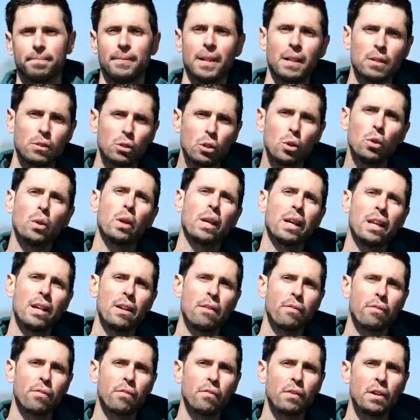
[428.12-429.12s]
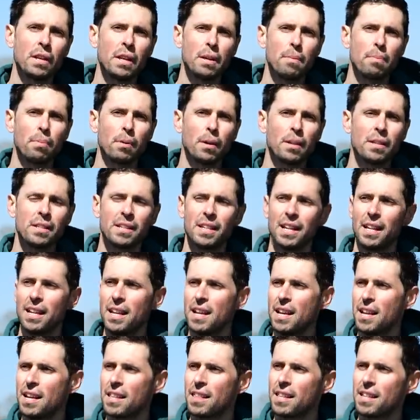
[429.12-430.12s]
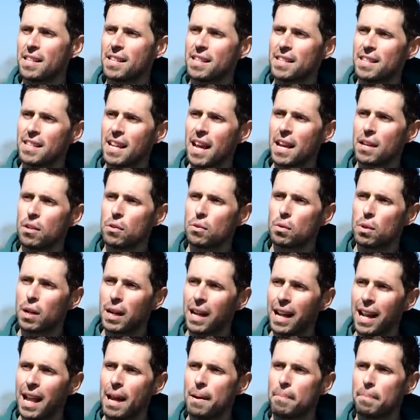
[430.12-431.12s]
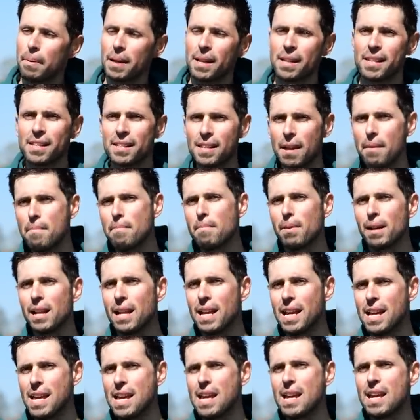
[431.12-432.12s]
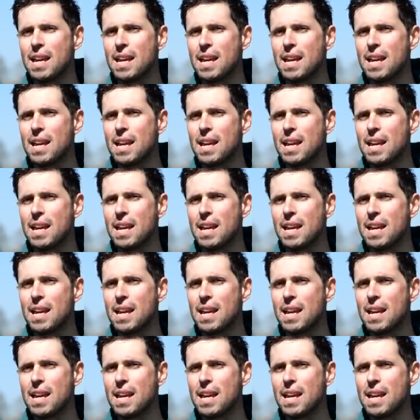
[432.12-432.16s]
Now talking of 3D printing, the saddle clamp assembly